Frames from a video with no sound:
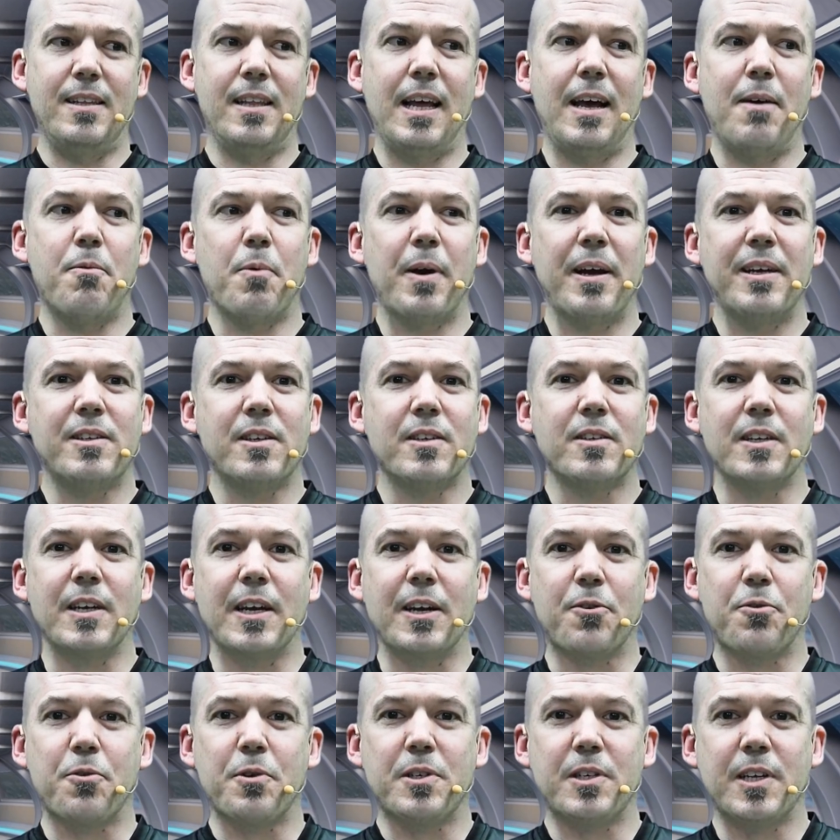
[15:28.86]
that raises an
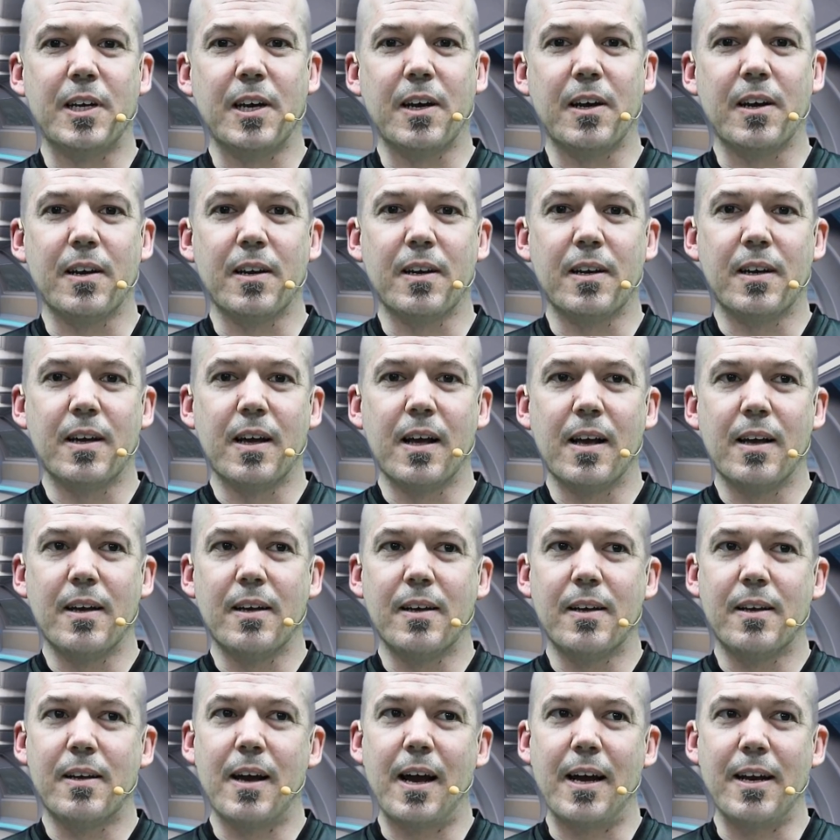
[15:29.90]
interesting
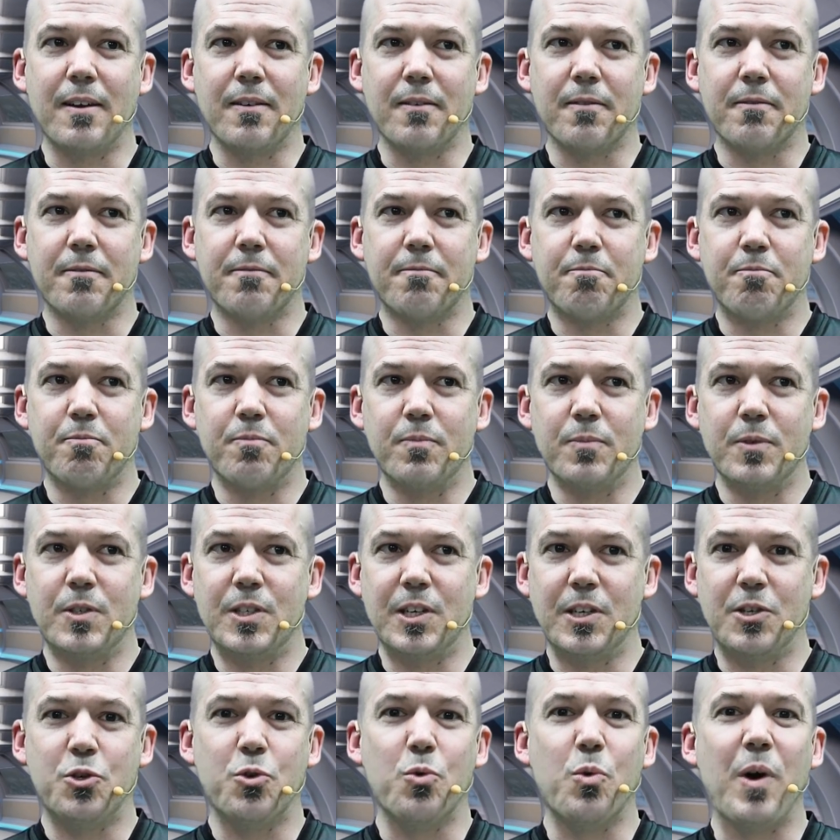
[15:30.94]
kind of
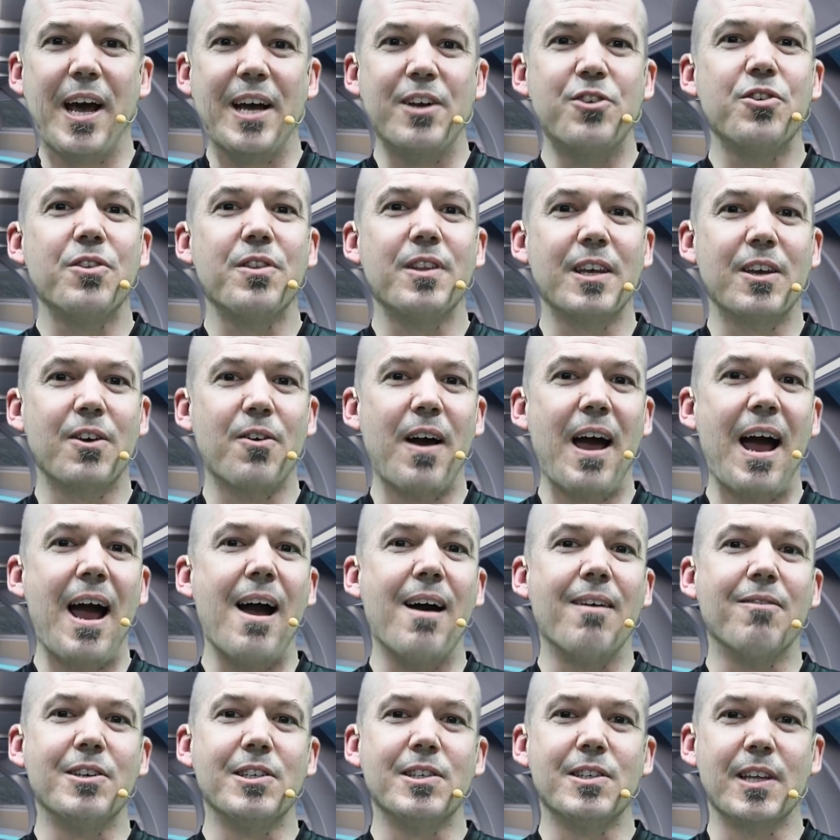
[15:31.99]
situation that you
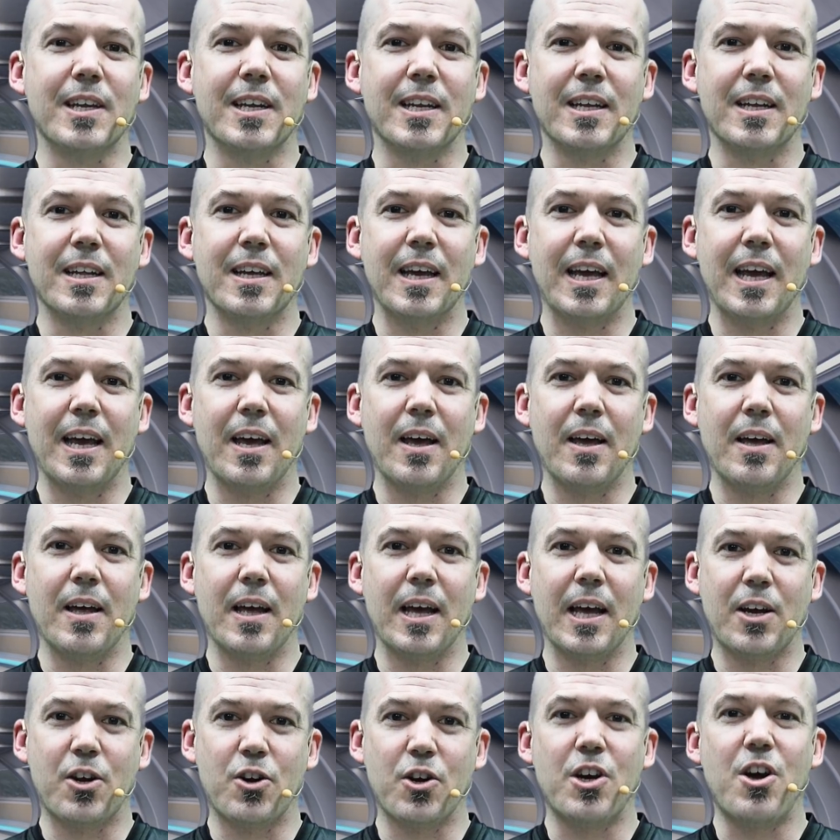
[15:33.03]
have, is that
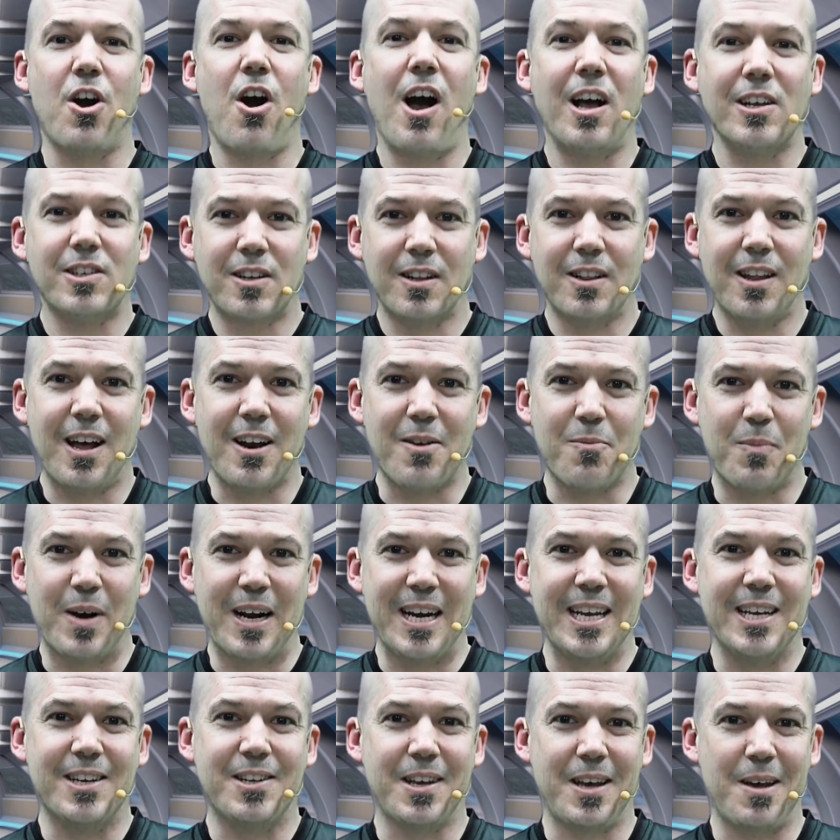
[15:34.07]
it could cost a lot of
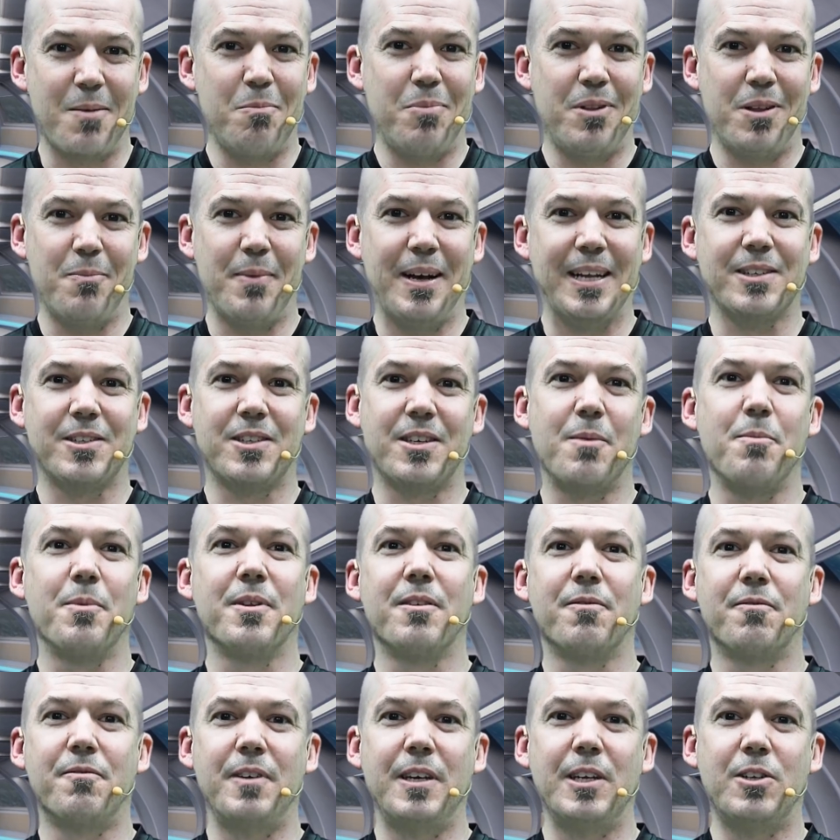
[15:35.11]
money to implement some of
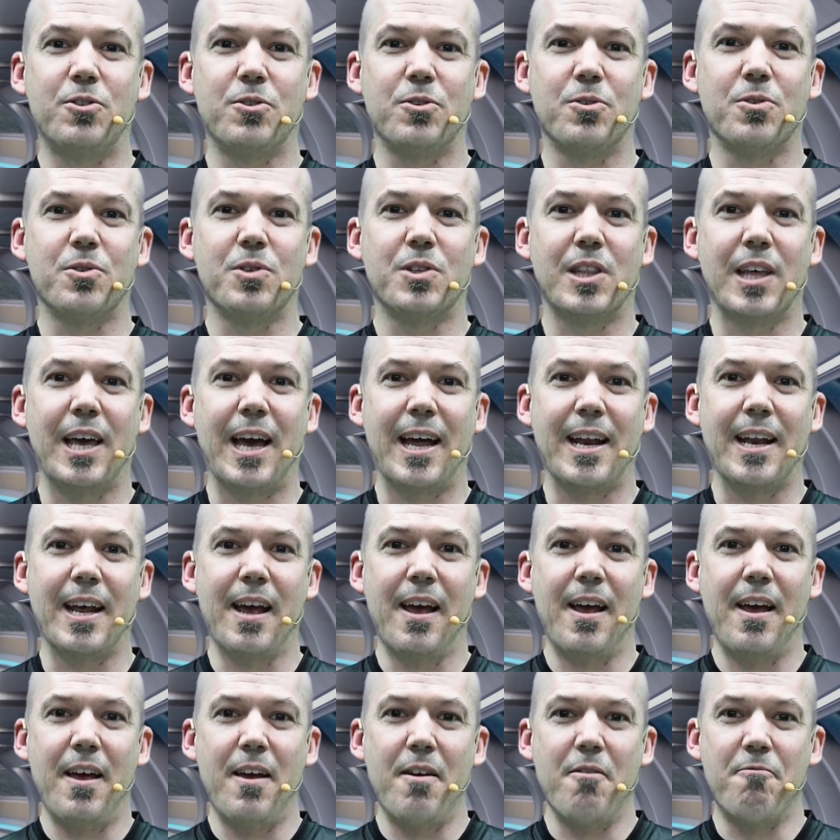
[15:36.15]
the features that
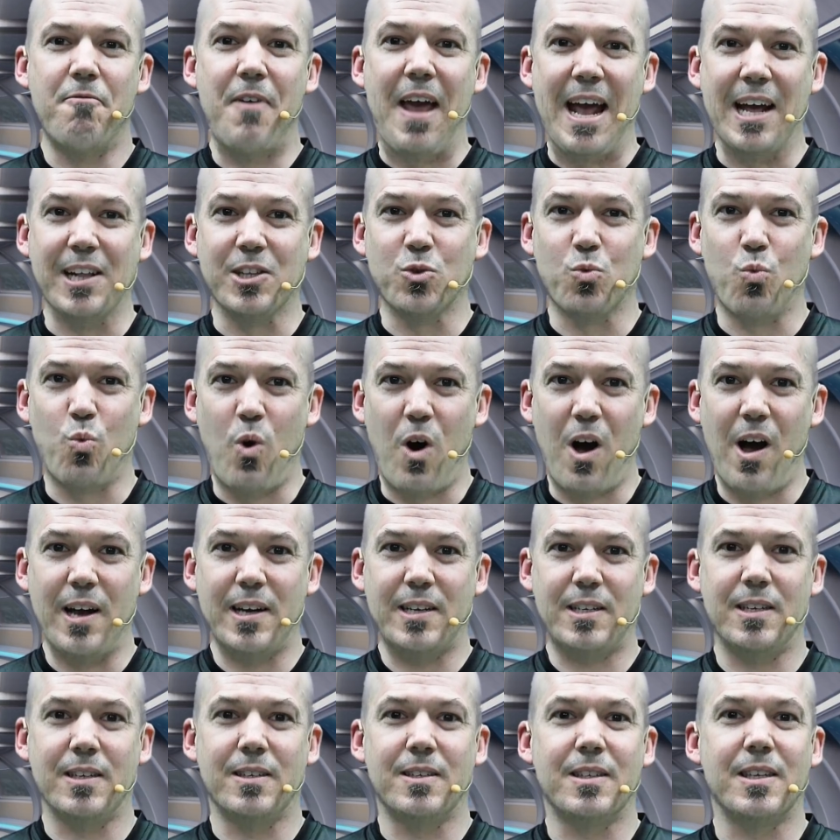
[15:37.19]
fans
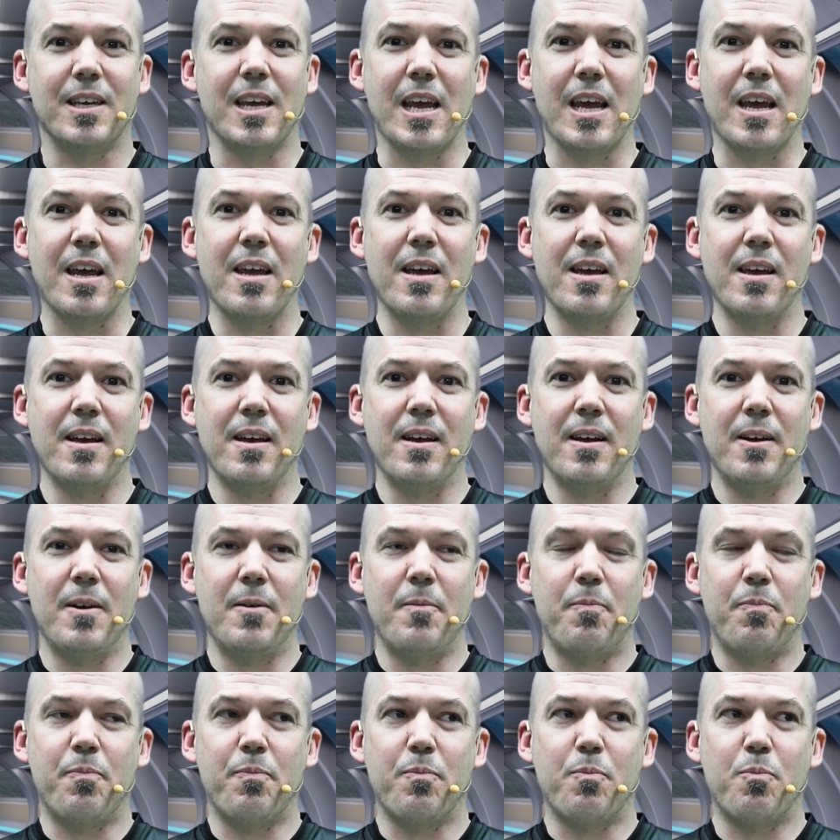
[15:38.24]
want to see,
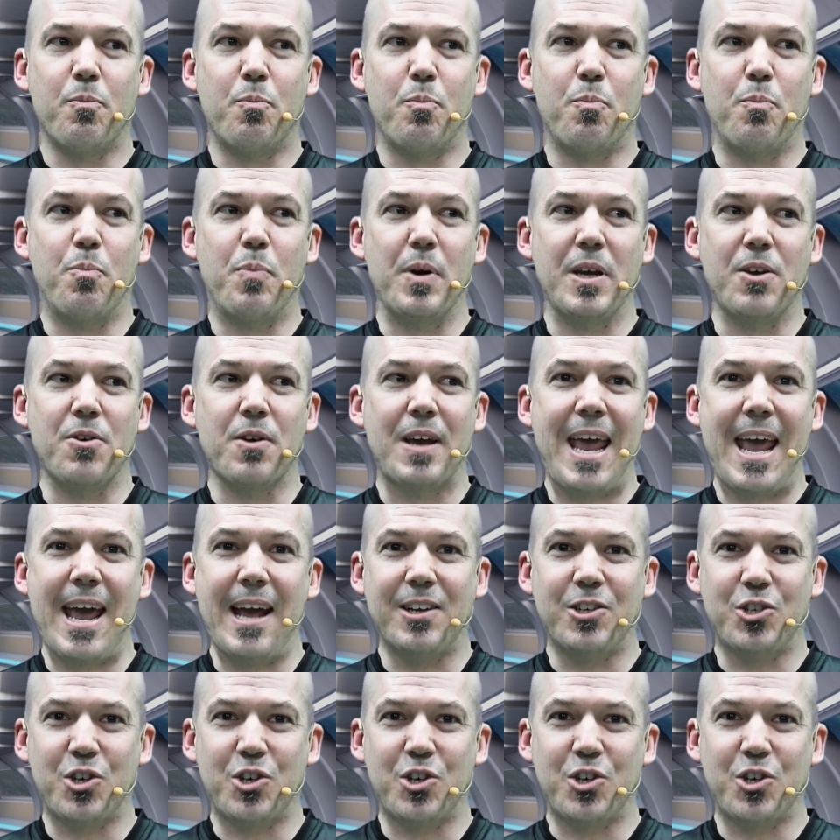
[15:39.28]
but you can't